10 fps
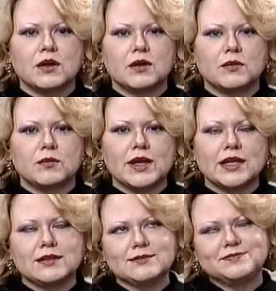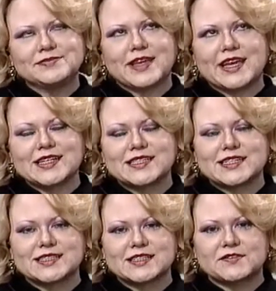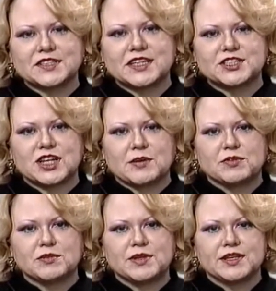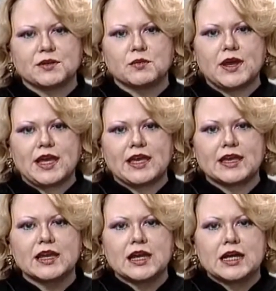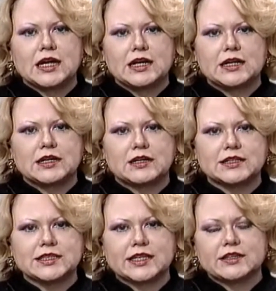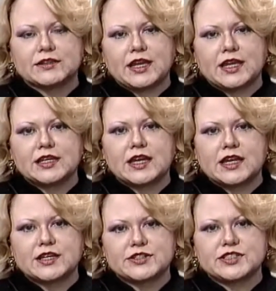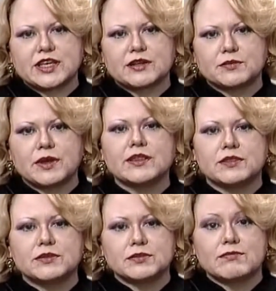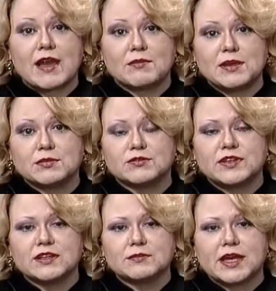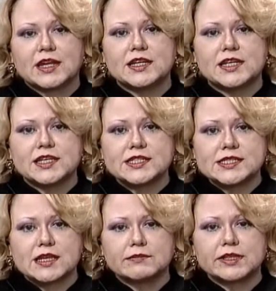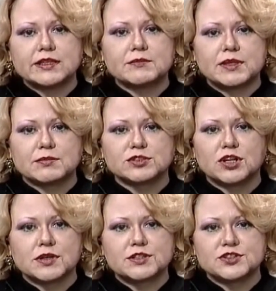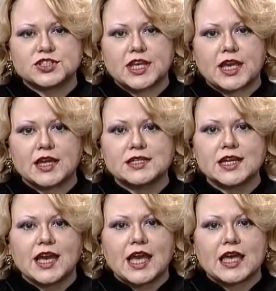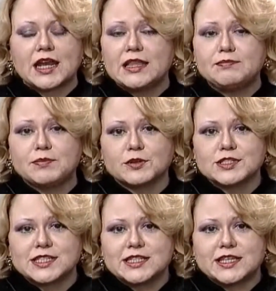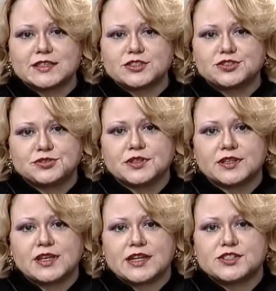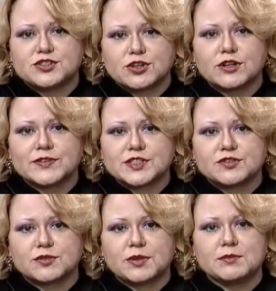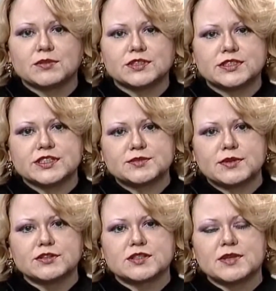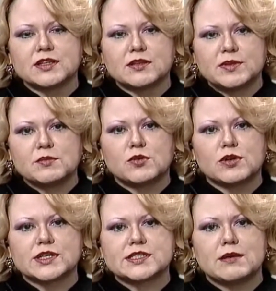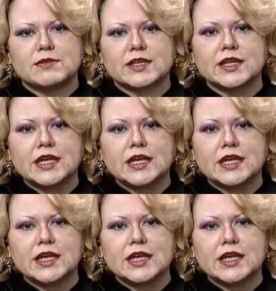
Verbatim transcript: Well, I guess it is an everyday job for me in a way. Uh, on the other hand, I understand what how people feel about it. It is something that people don't understand, and I personally think that you're doing a nice service for people to expose them a little bit more to something